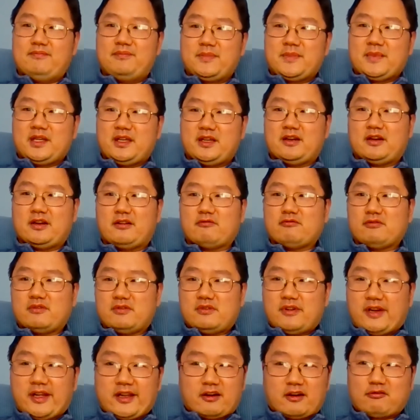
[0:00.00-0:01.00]
in
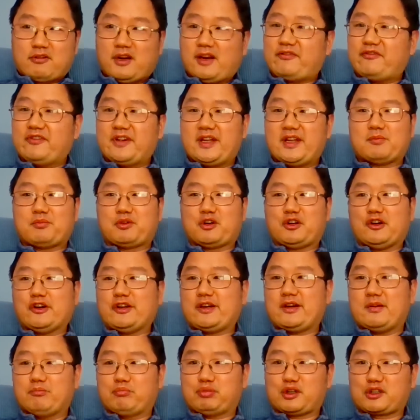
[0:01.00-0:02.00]
a rough neighborhood
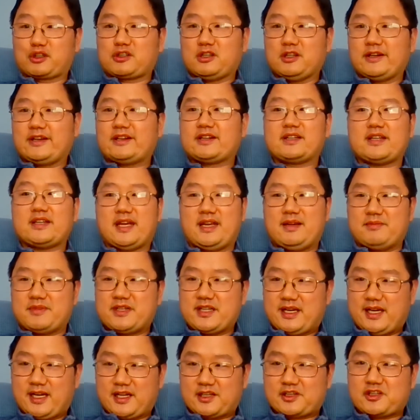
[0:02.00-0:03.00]
in Brooklyn, came
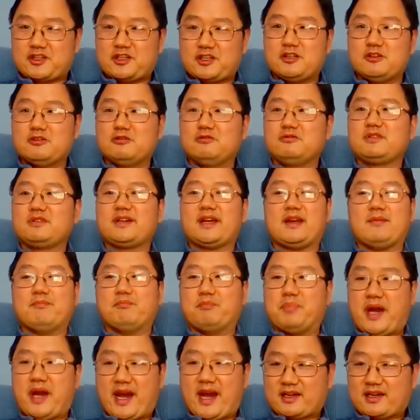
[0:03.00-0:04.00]
to SU, came
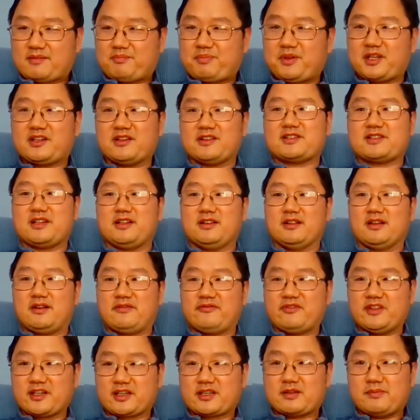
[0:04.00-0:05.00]
back because he
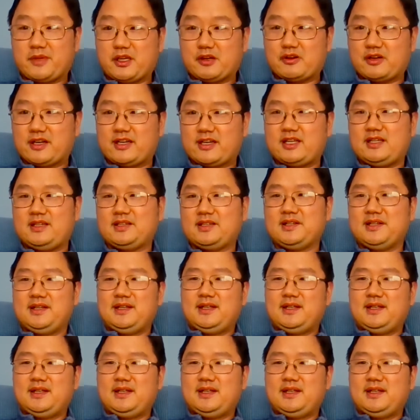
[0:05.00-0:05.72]
loved the community,